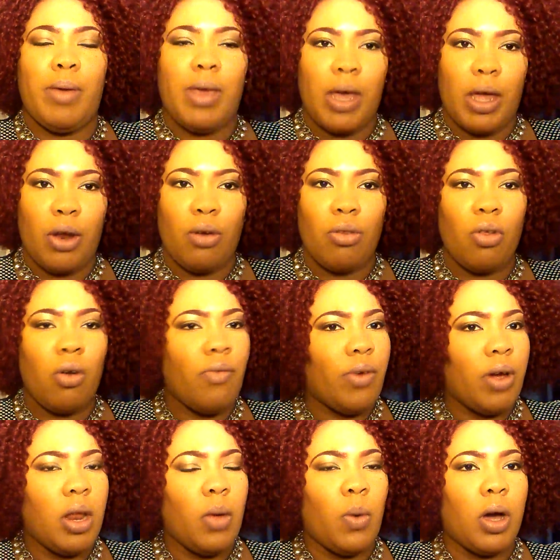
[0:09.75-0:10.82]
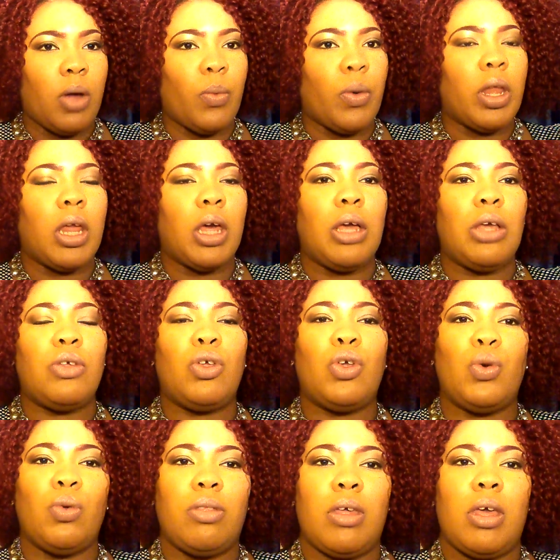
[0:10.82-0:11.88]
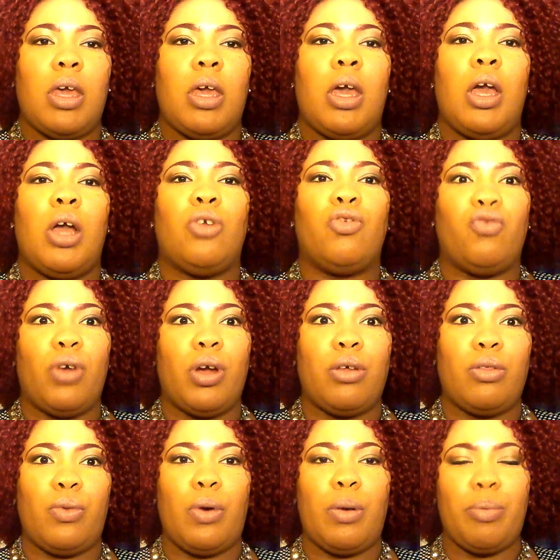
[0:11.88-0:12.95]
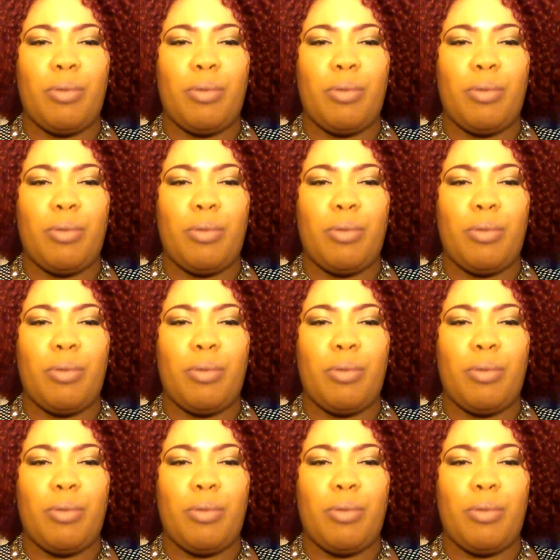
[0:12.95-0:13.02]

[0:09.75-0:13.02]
beginners or for anyone really using drugstore